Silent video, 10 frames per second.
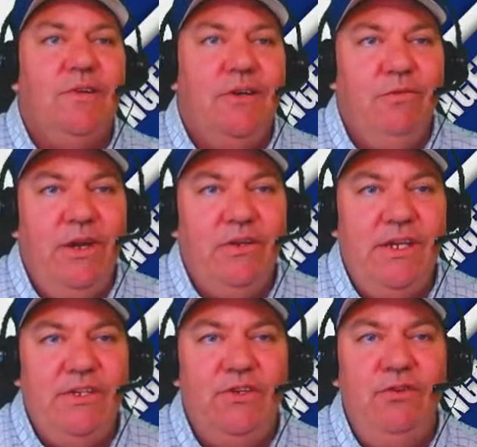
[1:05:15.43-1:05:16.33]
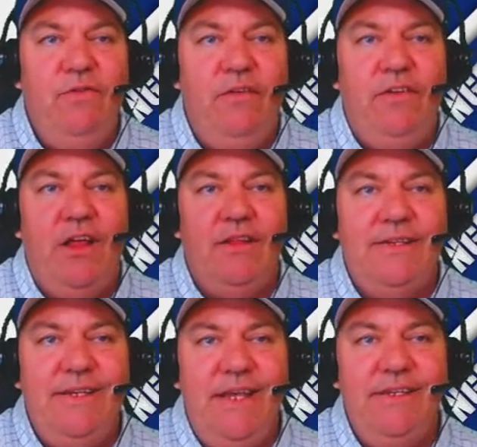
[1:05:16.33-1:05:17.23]
Rios hitting .250 on the
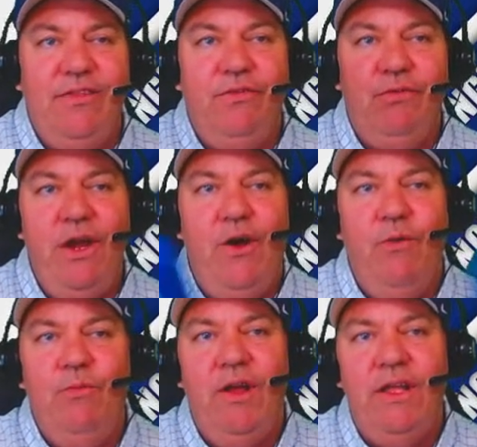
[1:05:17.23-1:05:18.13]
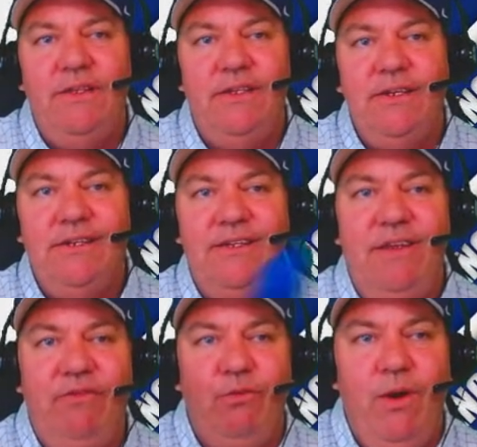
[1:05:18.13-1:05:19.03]
season, 3 home runs,
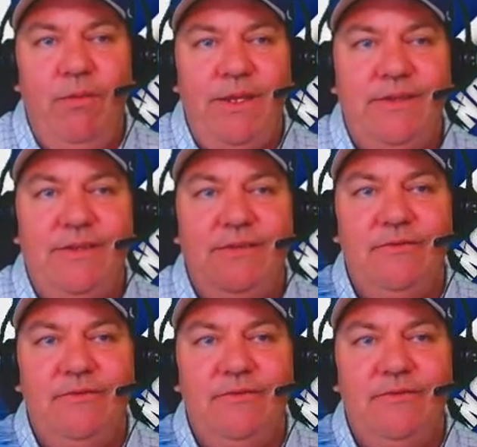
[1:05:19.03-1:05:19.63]
7 ribbies.